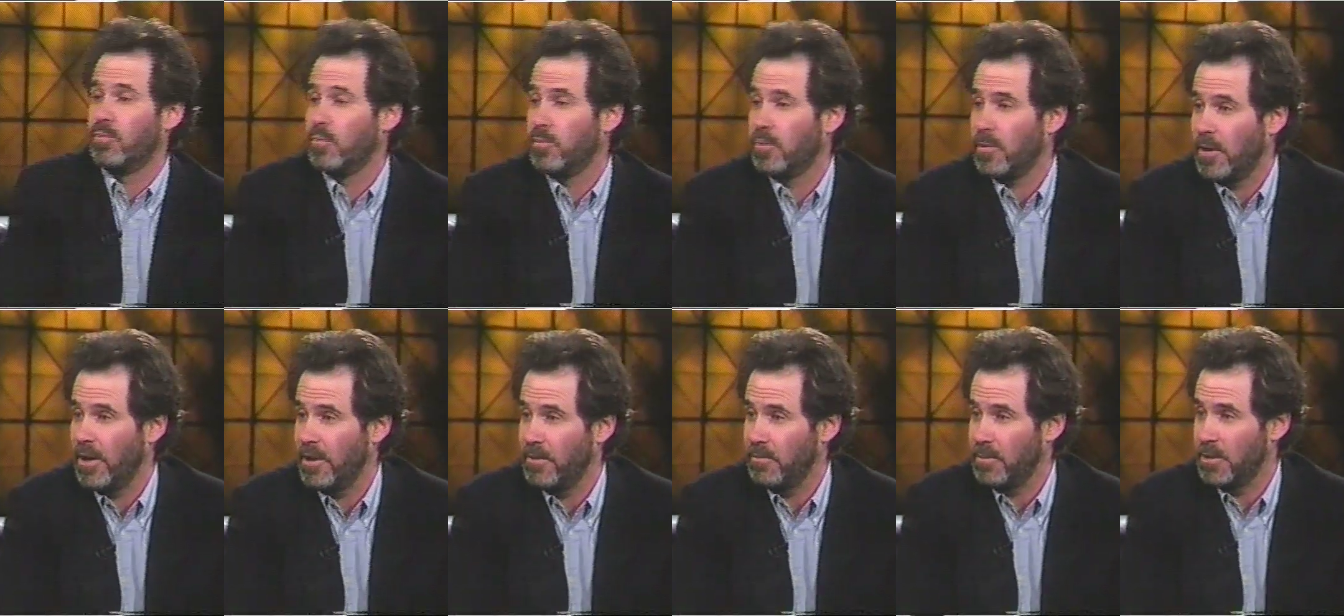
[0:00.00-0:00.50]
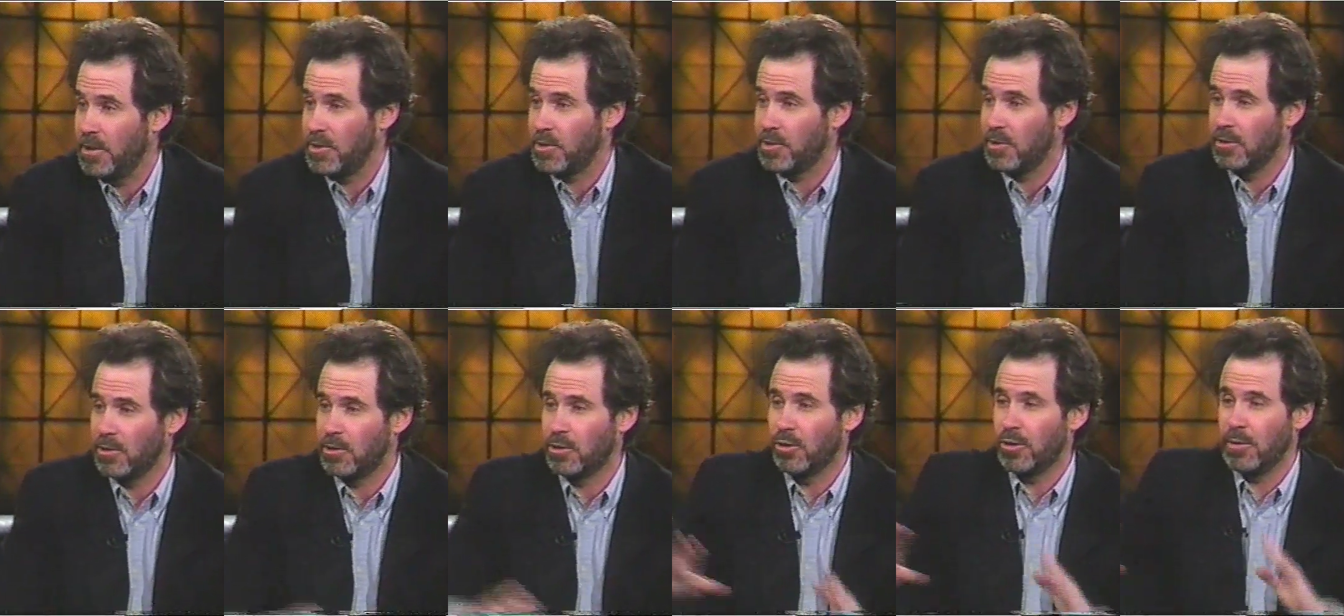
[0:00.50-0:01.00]
Prime
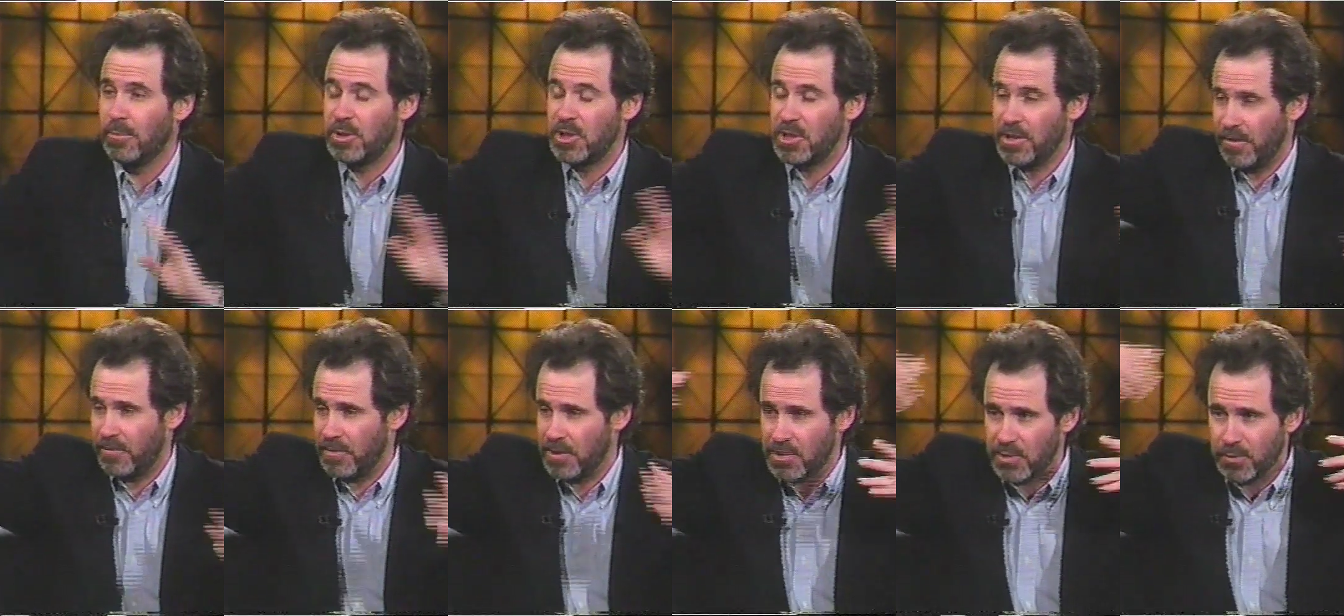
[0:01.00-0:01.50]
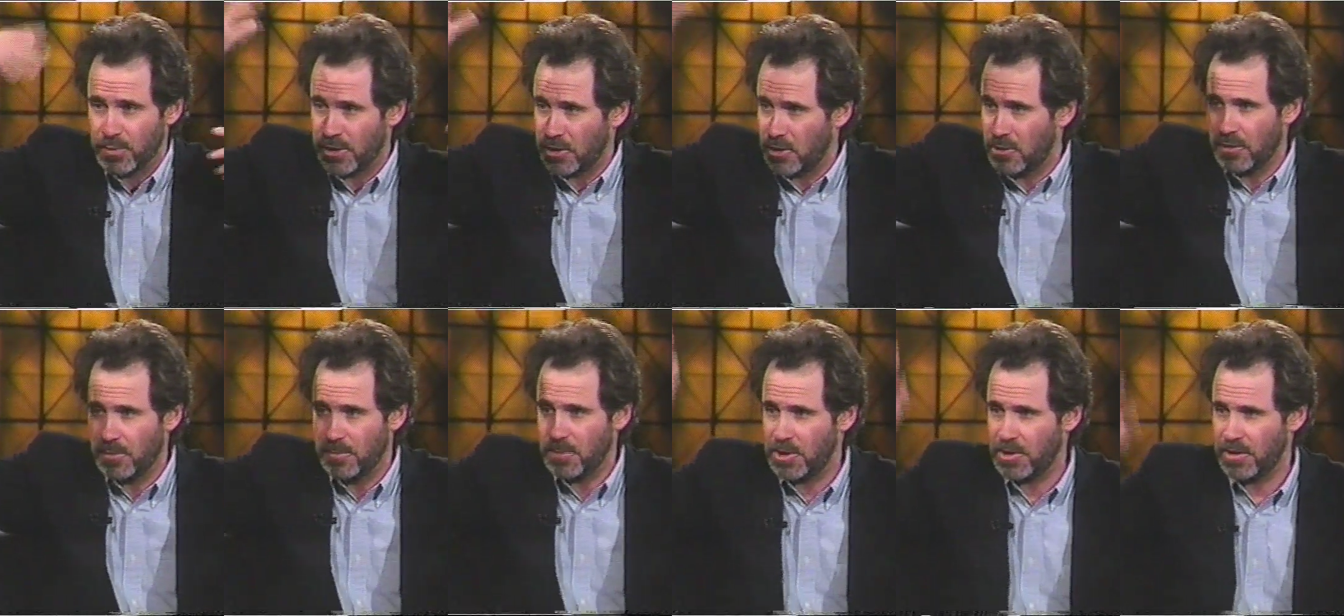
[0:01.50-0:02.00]
Minister Gorbachev. This is when
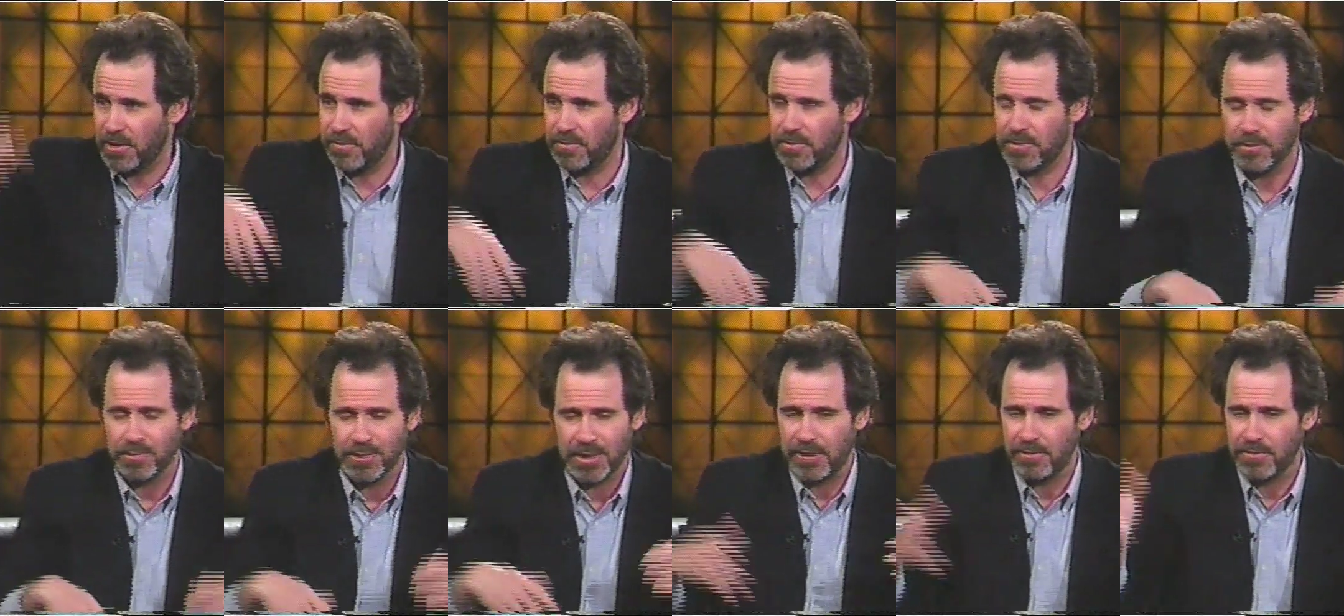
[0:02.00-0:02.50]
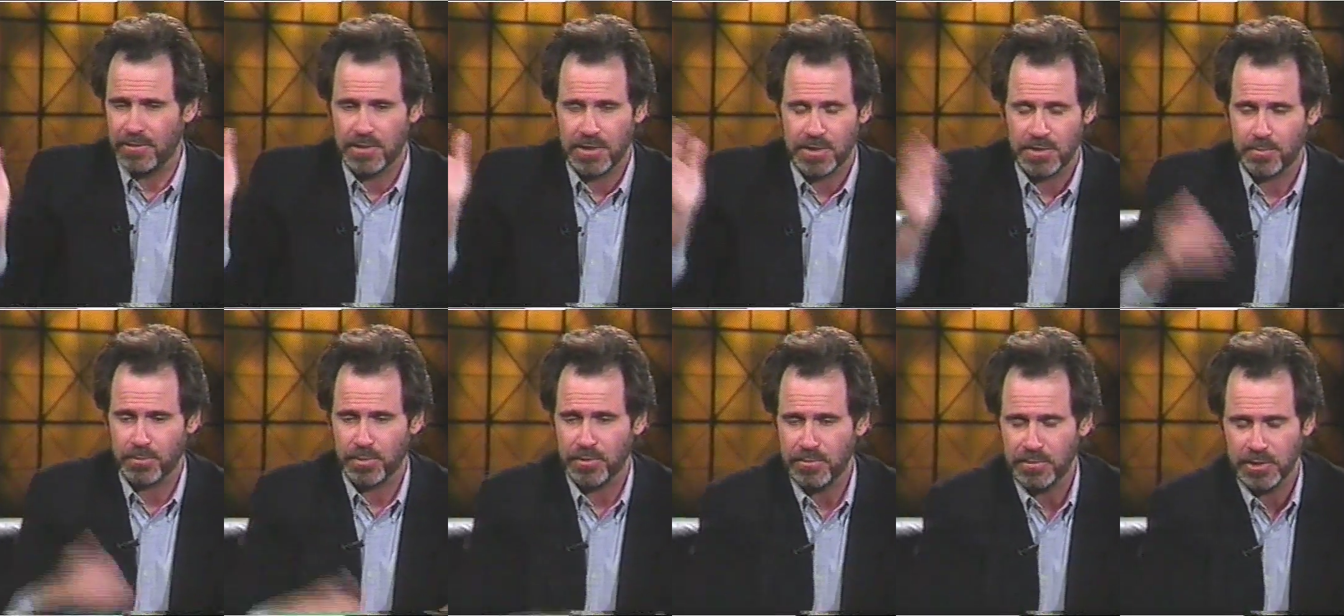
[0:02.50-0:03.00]
Gorbachev was, whatever his
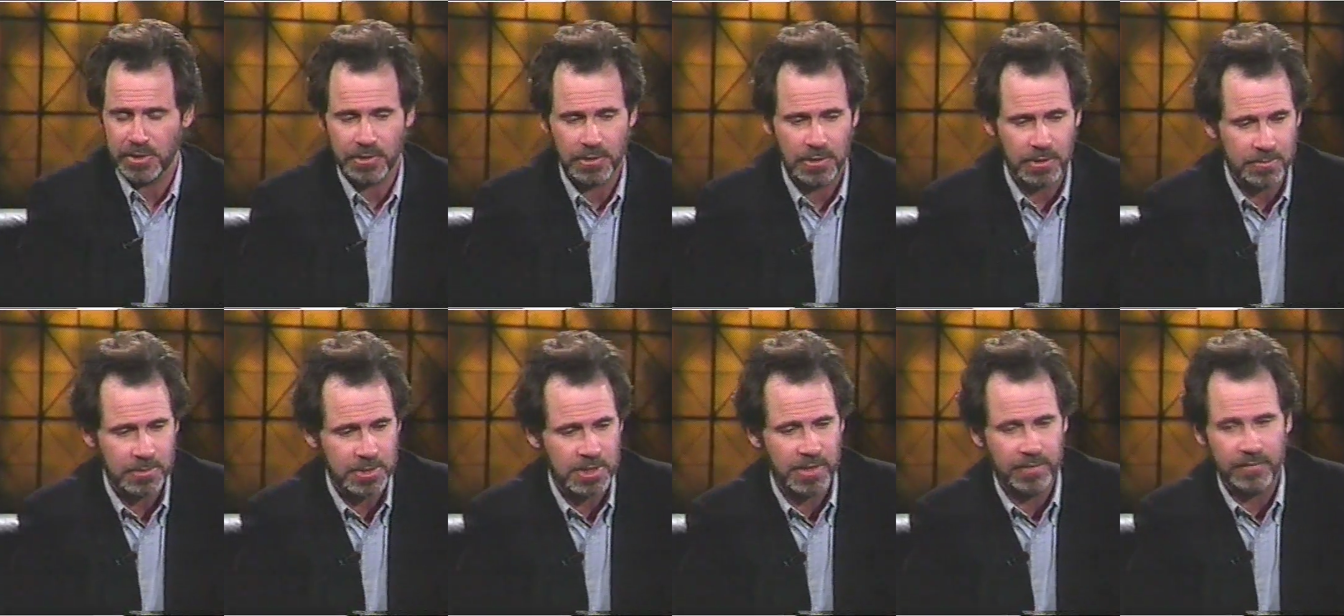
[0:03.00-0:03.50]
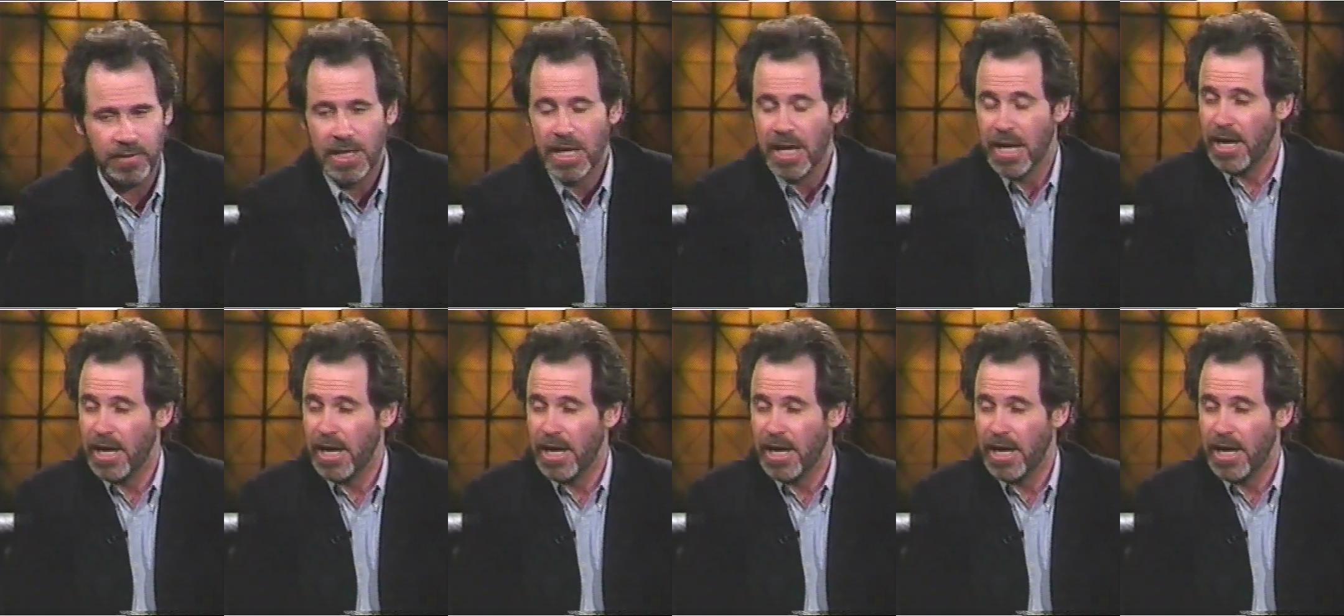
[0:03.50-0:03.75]
Premier Gorbachev.